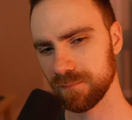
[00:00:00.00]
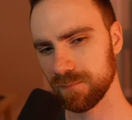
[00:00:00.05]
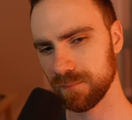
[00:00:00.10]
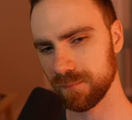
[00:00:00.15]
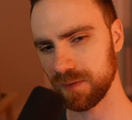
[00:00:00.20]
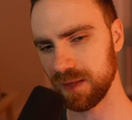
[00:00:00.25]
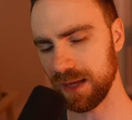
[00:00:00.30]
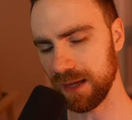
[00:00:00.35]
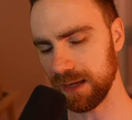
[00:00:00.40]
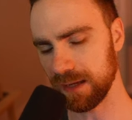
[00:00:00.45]

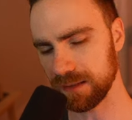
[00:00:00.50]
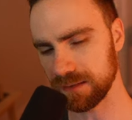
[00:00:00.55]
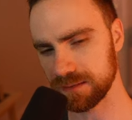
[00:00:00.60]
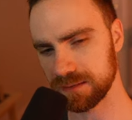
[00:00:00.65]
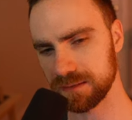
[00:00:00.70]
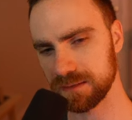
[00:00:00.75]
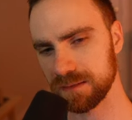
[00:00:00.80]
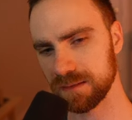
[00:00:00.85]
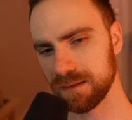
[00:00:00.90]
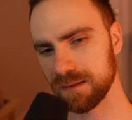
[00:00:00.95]
that
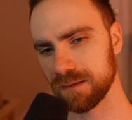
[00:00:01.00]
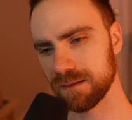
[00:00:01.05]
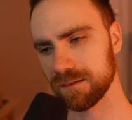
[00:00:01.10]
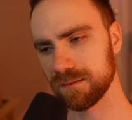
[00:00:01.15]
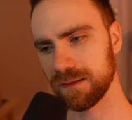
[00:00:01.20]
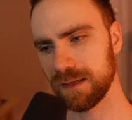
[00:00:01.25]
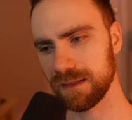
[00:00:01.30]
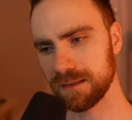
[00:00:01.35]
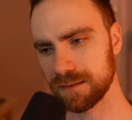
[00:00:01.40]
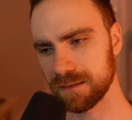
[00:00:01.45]
has
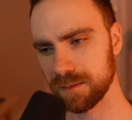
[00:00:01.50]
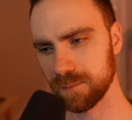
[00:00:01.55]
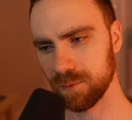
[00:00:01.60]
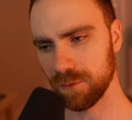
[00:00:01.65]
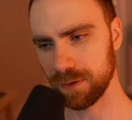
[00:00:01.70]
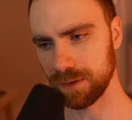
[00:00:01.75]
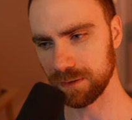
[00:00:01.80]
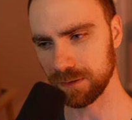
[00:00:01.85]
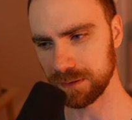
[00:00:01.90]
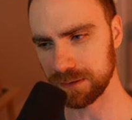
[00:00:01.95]
the
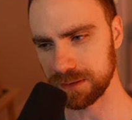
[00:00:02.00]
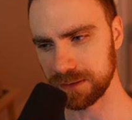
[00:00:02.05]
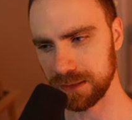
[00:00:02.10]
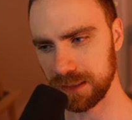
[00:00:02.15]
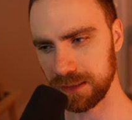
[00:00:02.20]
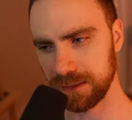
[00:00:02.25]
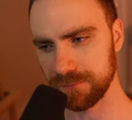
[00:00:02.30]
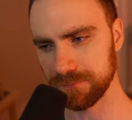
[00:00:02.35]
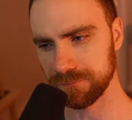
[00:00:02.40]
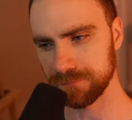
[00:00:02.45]
pointer
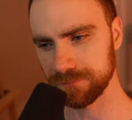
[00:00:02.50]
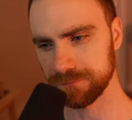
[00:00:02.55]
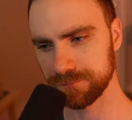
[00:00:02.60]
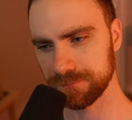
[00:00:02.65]
inside.